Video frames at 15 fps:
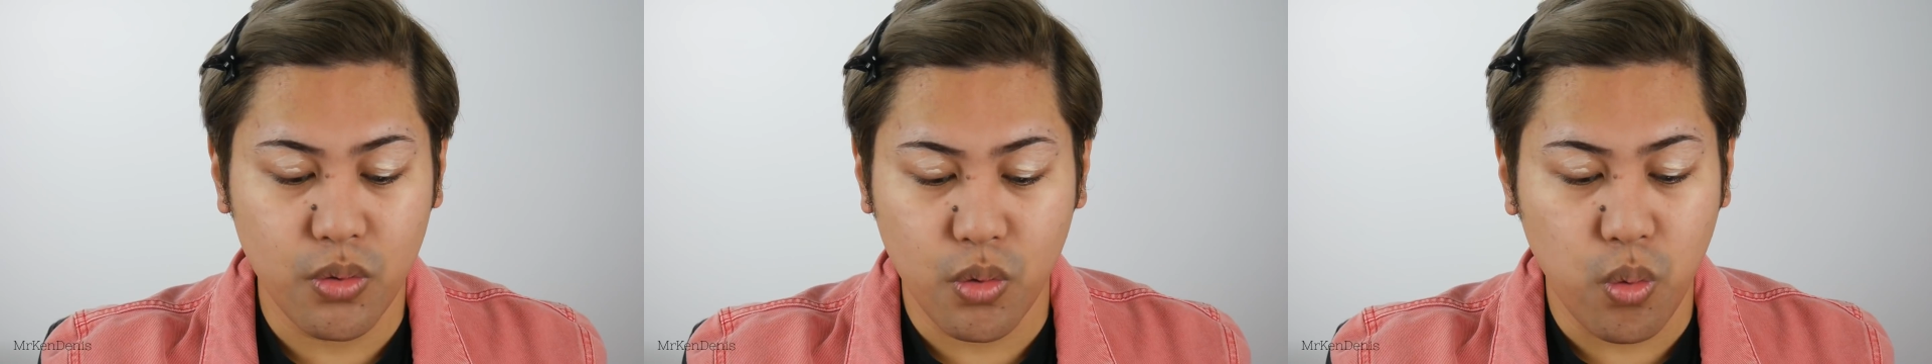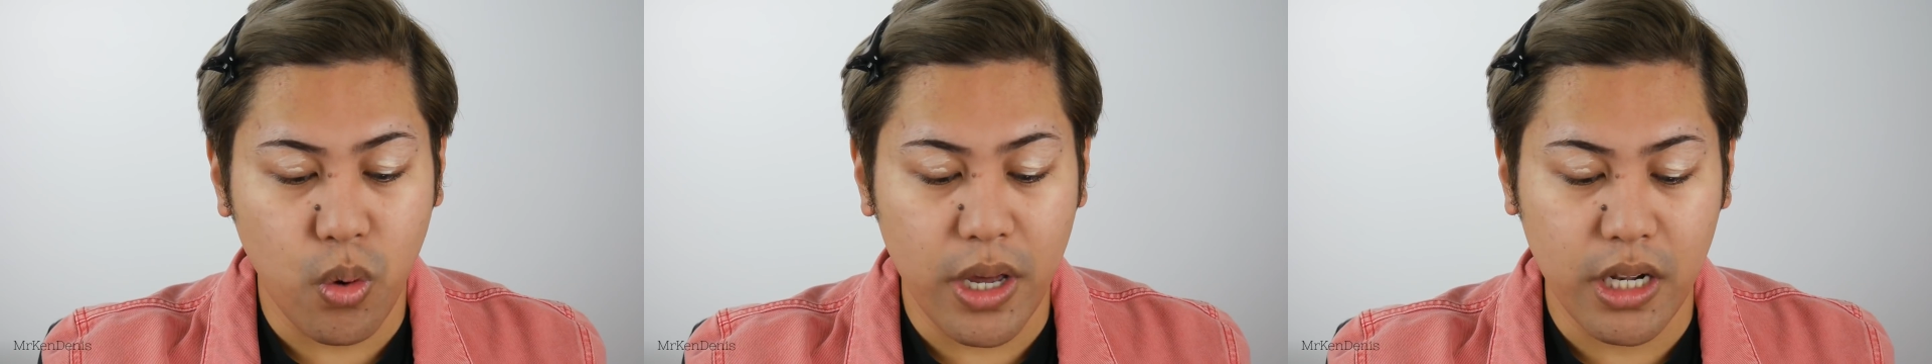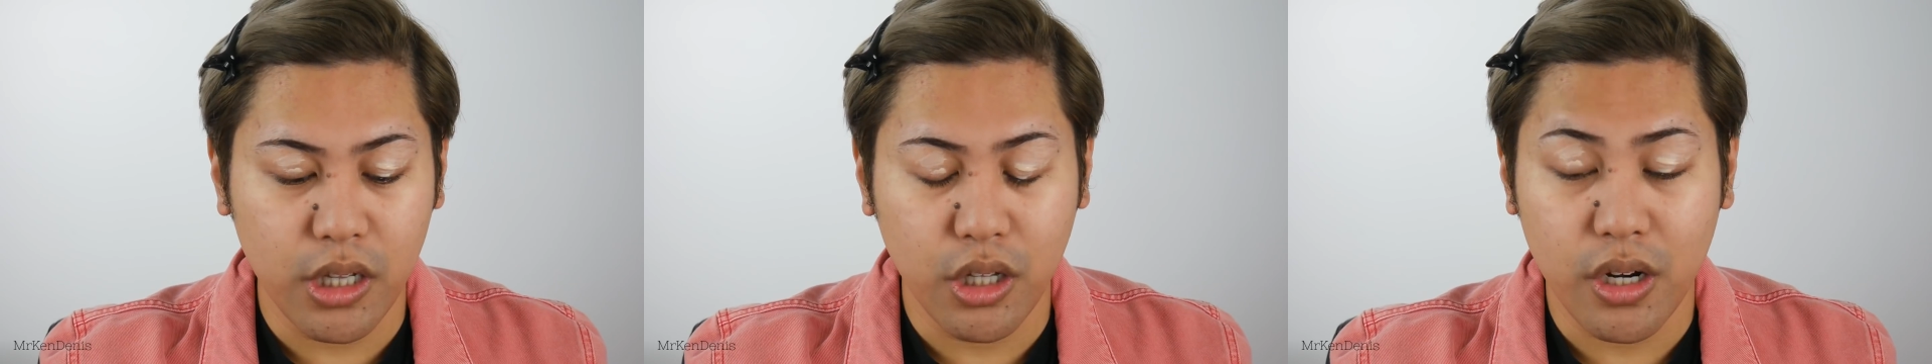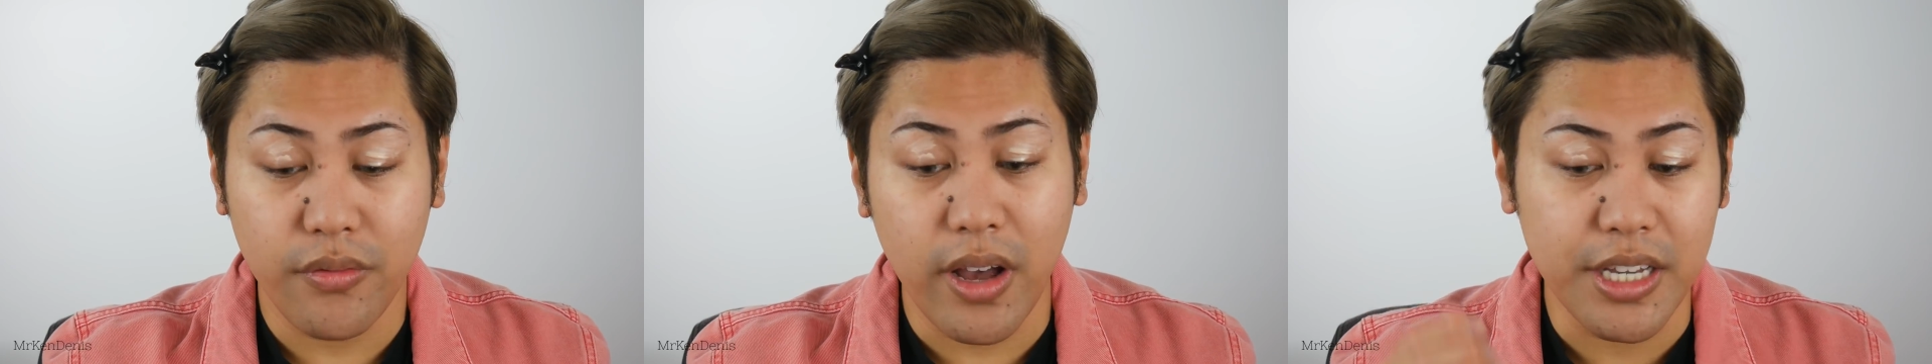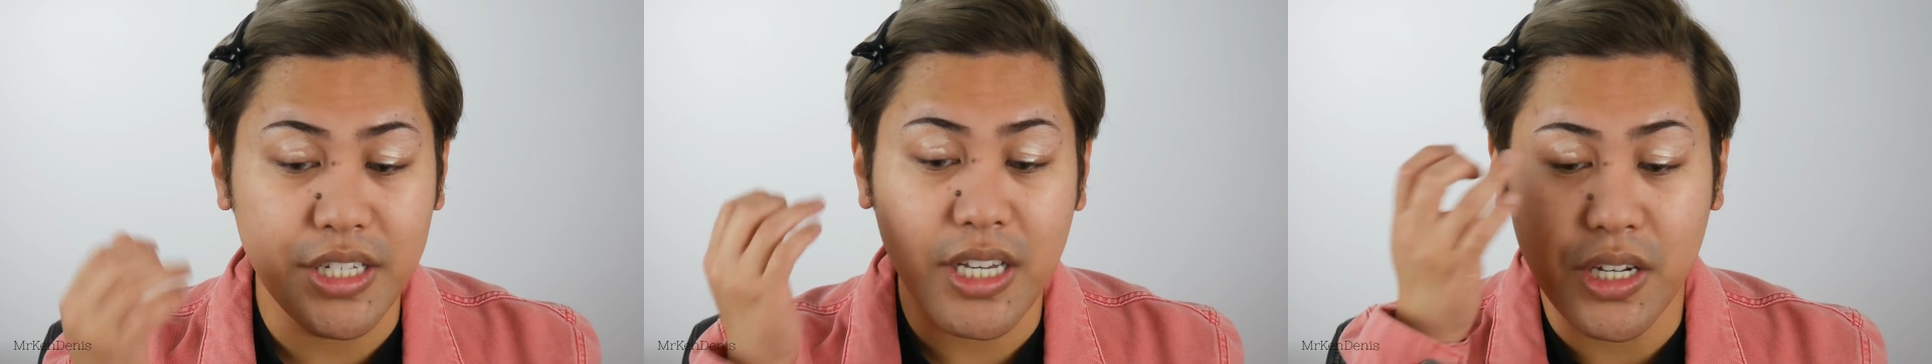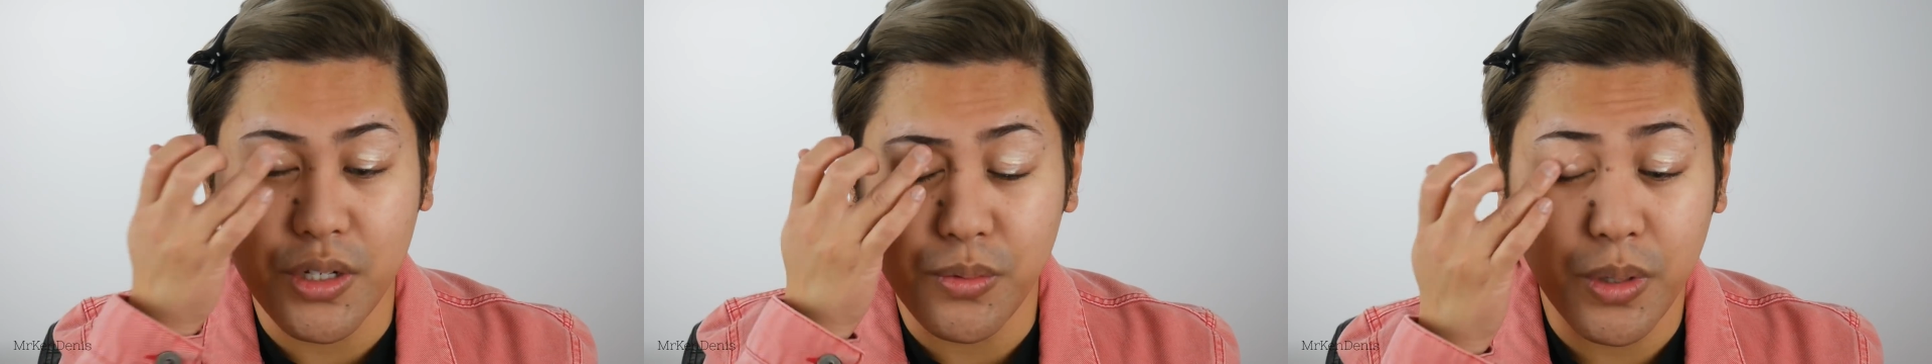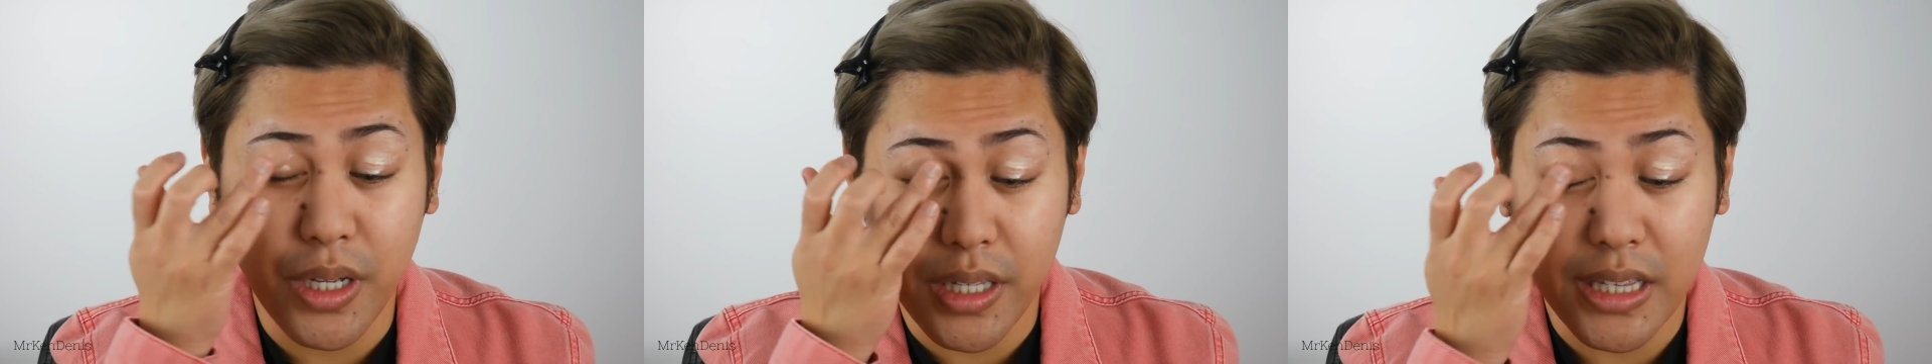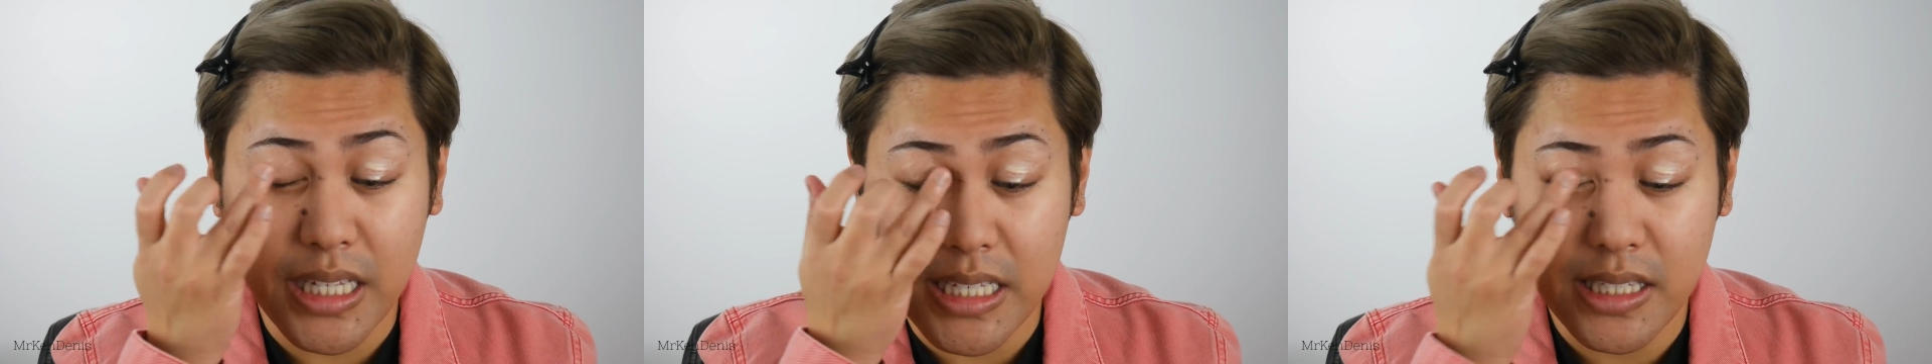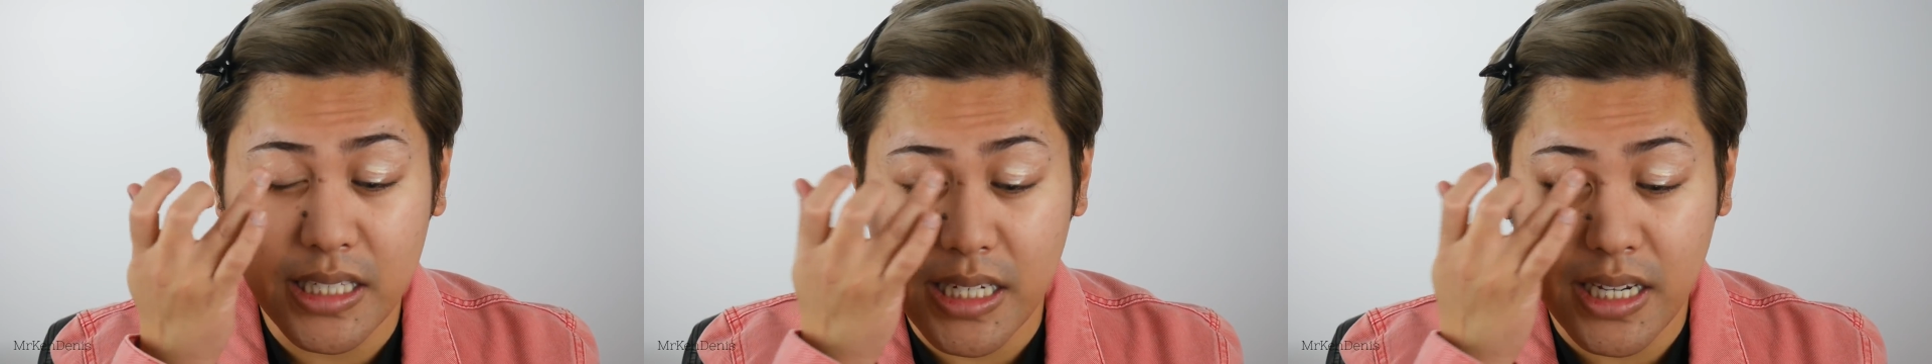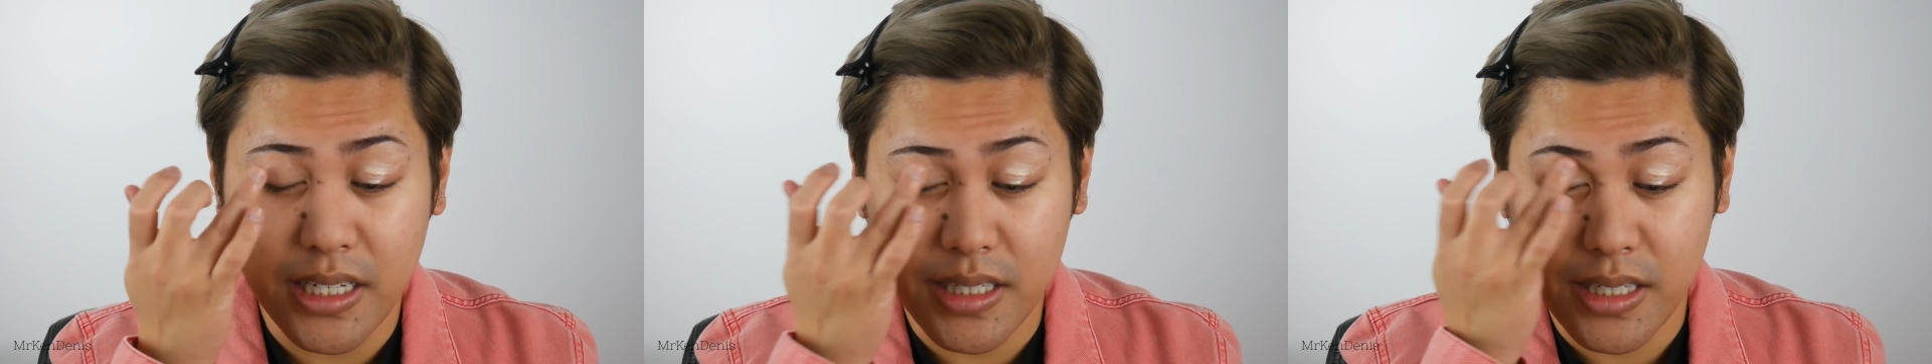quite a lot of eyeshadow work these
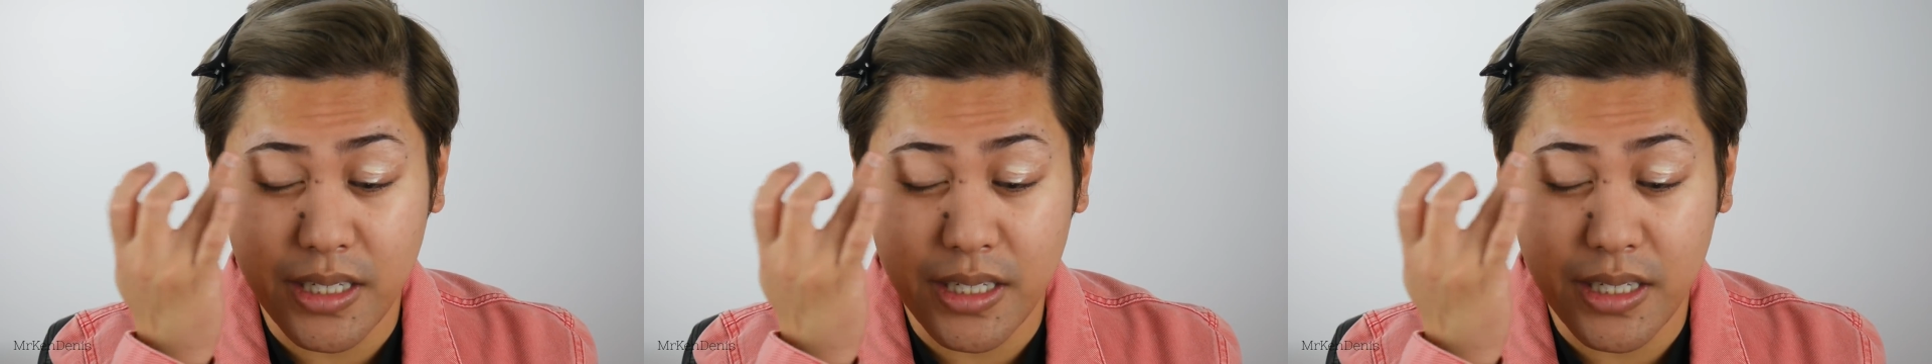days,